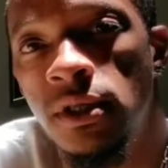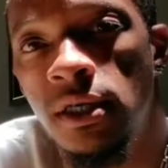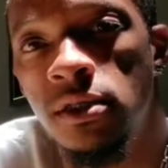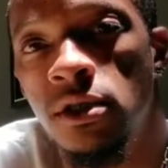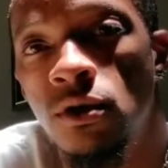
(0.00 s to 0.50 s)

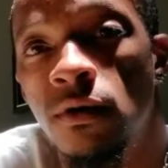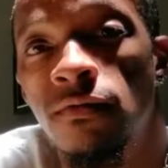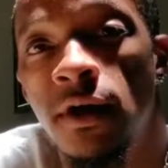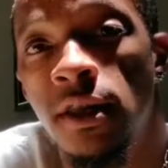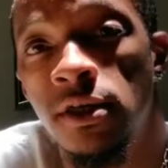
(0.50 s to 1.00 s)
to your
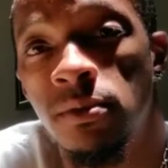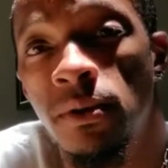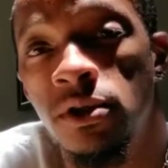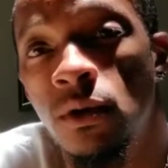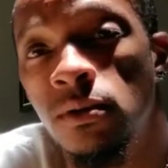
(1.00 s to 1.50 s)
advantage,
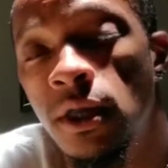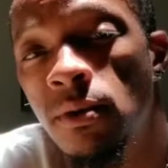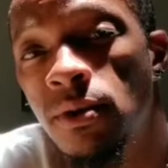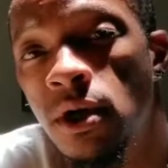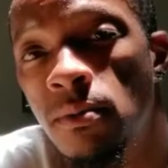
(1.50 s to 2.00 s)
but don't let
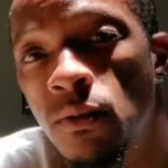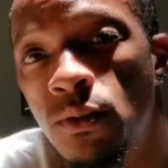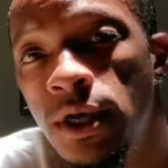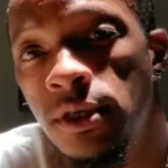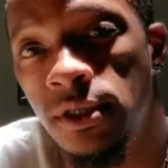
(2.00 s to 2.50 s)
it become a
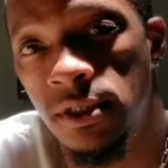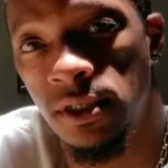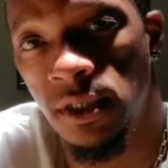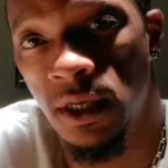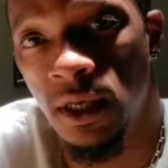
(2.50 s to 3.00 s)
weakness.
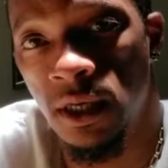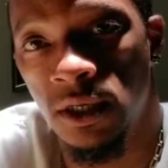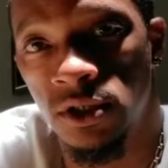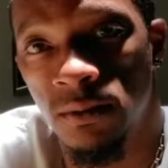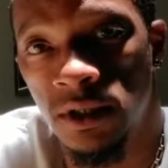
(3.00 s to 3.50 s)

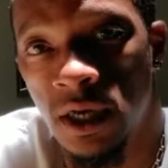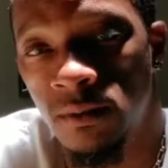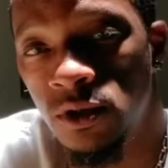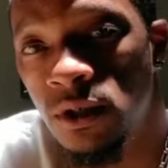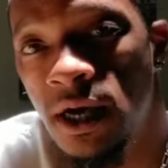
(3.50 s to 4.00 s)
Because
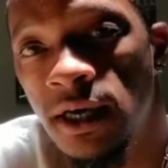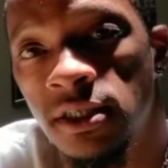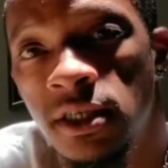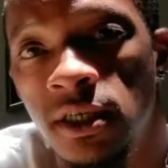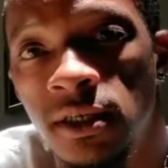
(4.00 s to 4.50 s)
sometimes you guys
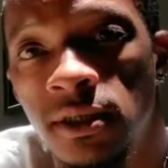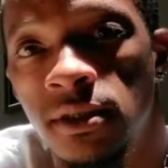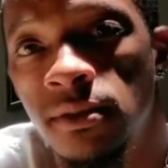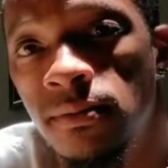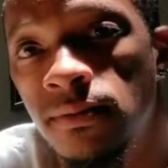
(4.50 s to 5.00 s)

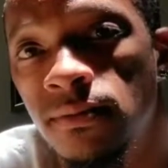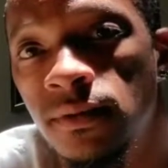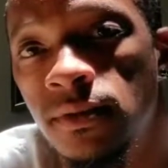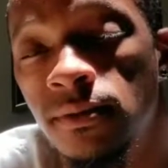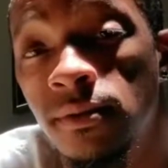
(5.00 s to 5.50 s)
can,
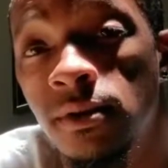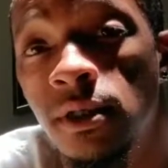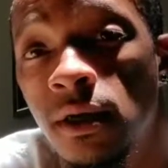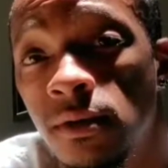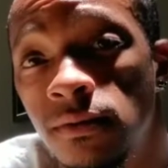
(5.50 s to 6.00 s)

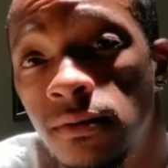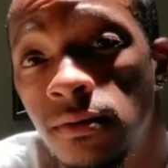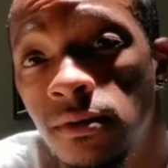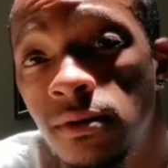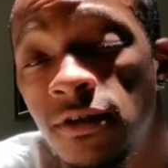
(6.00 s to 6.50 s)

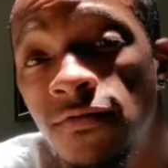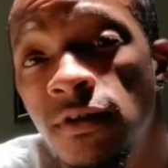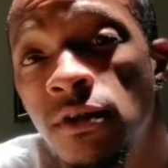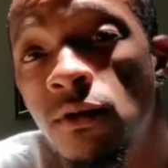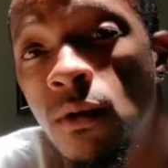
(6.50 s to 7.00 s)

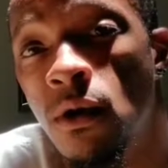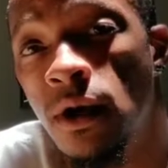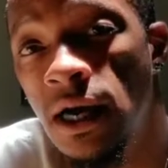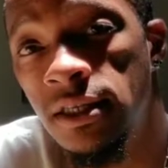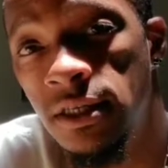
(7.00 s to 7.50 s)
defend the wrong
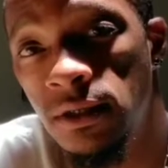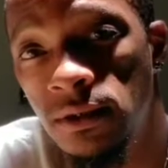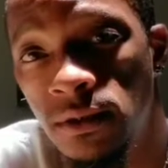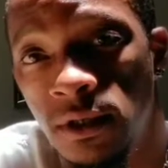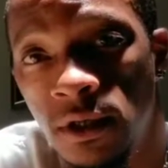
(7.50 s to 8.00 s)
idea
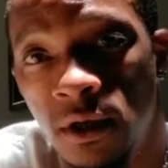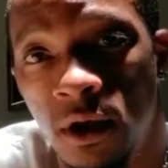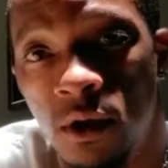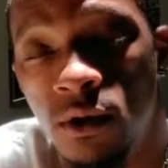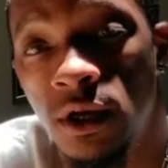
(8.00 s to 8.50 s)

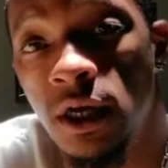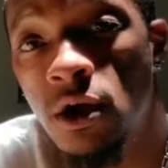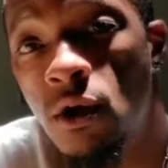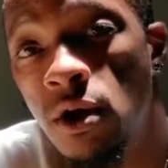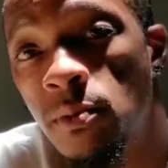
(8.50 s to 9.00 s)
or get
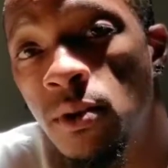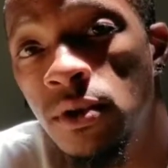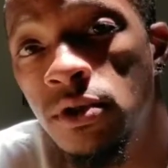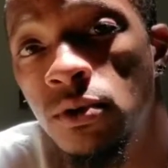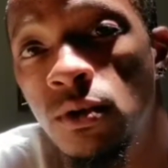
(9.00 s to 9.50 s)
caught up
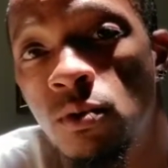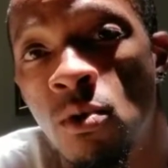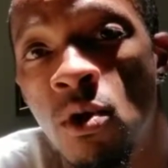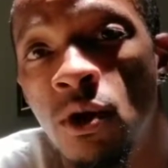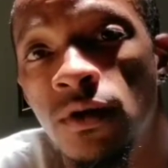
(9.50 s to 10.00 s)
onto the
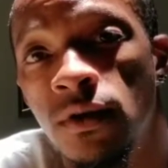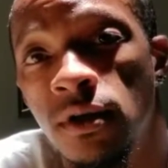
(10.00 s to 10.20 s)
wrong